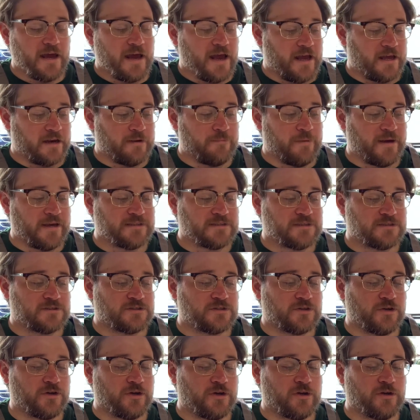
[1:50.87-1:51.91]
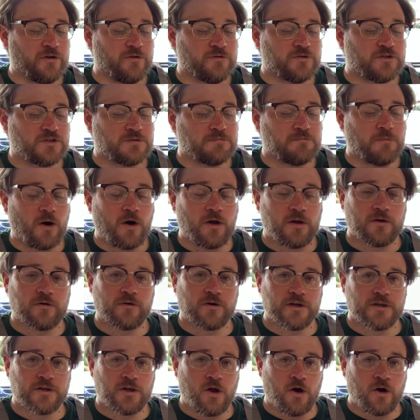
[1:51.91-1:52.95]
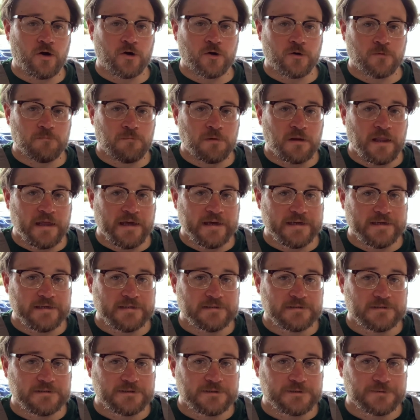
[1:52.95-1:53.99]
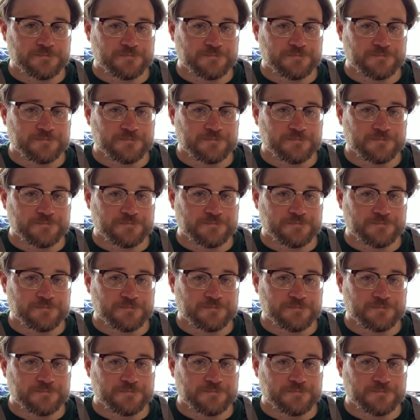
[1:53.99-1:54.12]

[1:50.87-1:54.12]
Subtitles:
and it makes it so you can use smaller and longer blades.